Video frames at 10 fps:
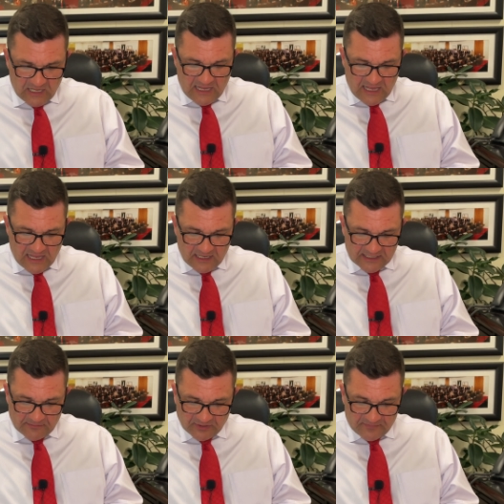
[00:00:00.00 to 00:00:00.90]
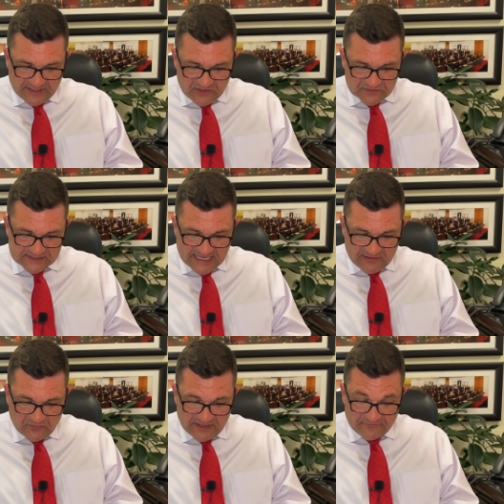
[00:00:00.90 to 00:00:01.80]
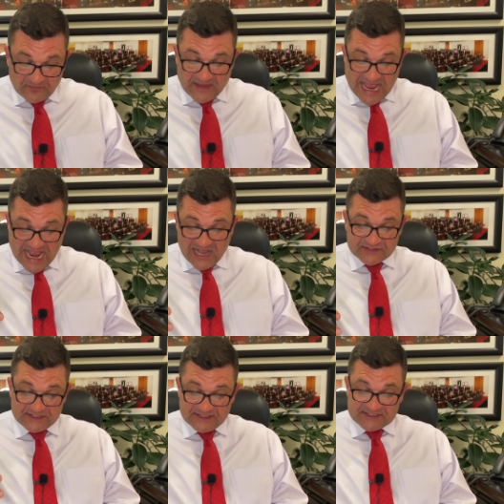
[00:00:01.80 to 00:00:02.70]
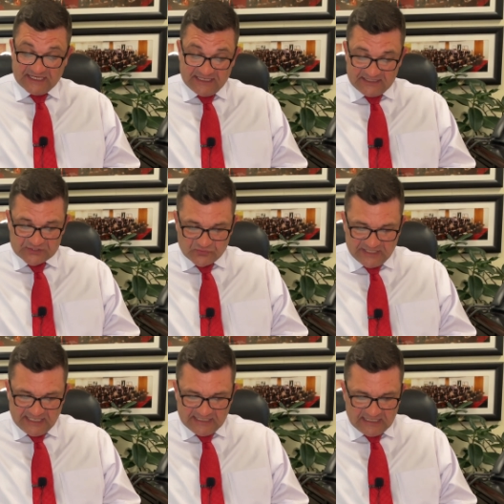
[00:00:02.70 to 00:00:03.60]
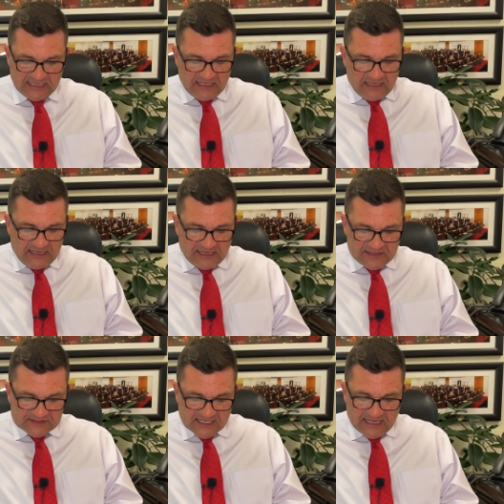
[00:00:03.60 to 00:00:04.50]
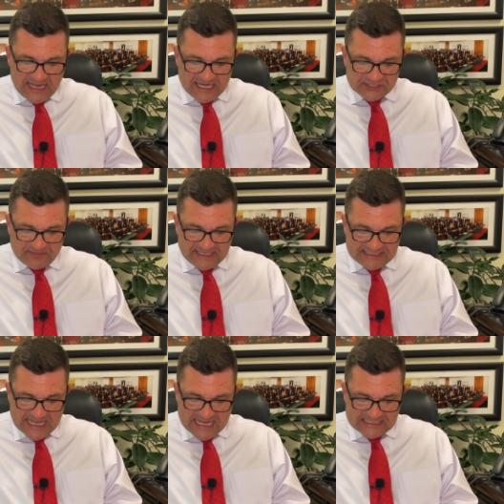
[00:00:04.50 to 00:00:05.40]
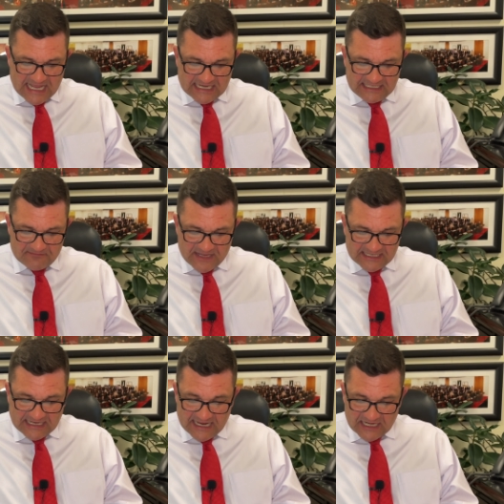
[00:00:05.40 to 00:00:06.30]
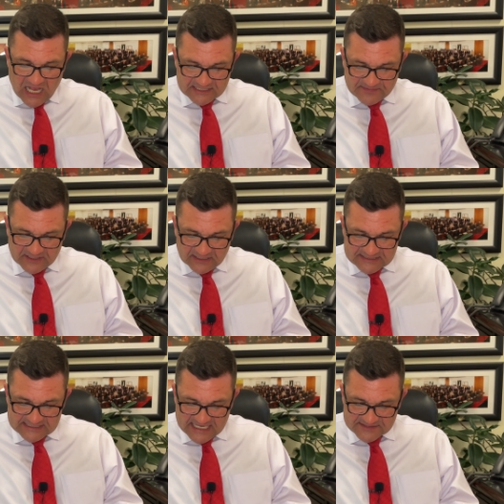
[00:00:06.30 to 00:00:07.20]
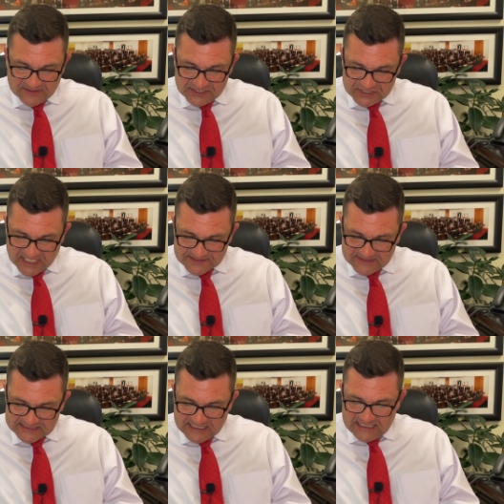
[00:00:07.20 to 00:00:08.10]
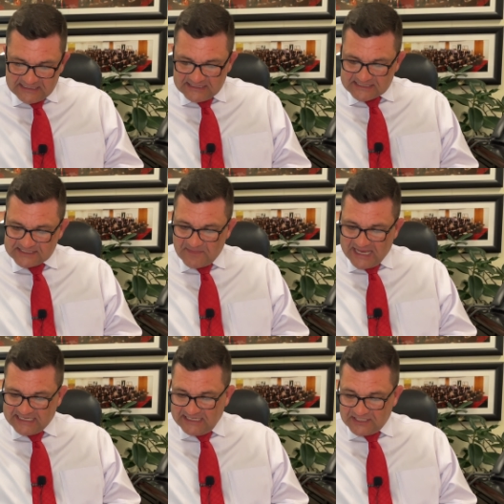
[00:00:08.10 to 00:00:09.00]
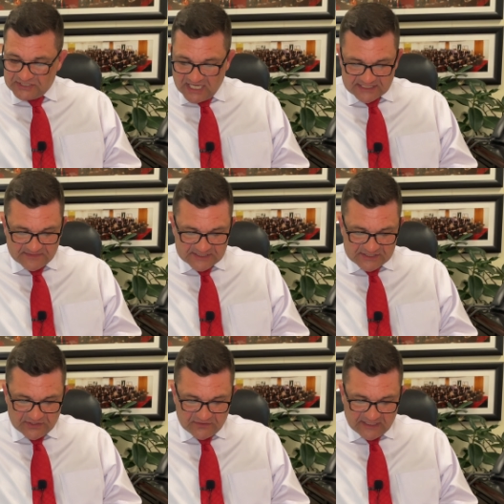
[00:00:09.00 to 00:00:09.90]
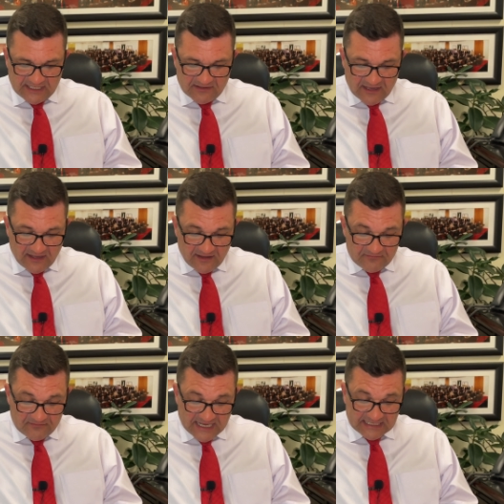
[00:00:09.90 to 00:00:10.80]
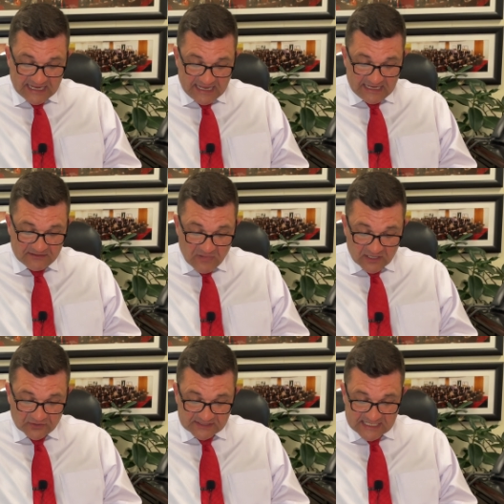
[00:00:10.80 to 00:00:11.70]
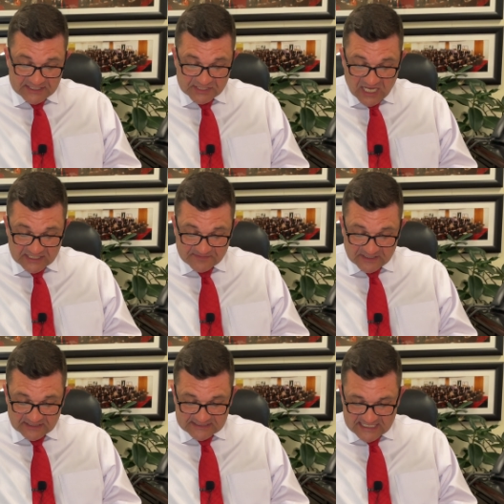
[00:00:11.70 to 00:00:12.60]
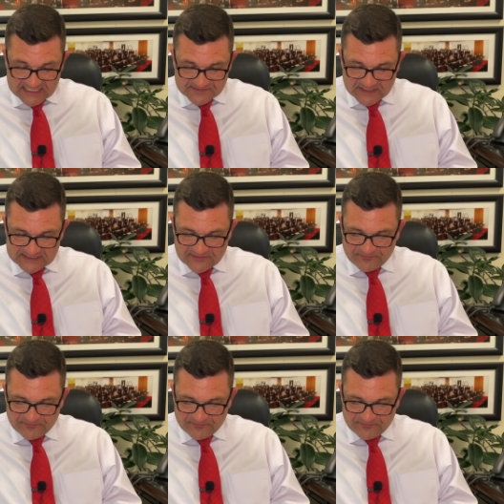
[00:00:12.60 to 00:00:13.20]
A couple of bills that went from the House to the Senate this week is HB 990, Medicaid Hospital Assessment Adjustments. This is making adjustments to the Medicaid Modernization Hospital Assessments,